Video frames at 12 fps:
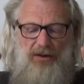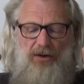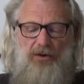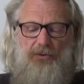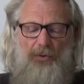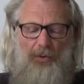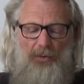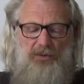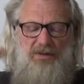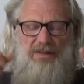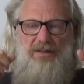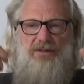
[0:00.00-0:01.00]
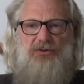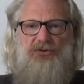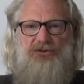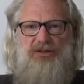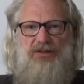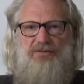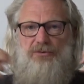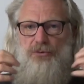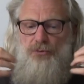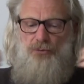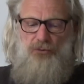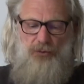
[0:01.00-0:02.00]
are only achieved
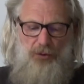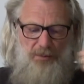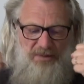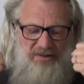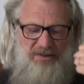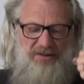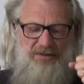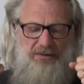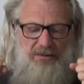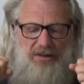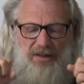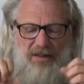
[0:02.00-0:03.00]
through competition,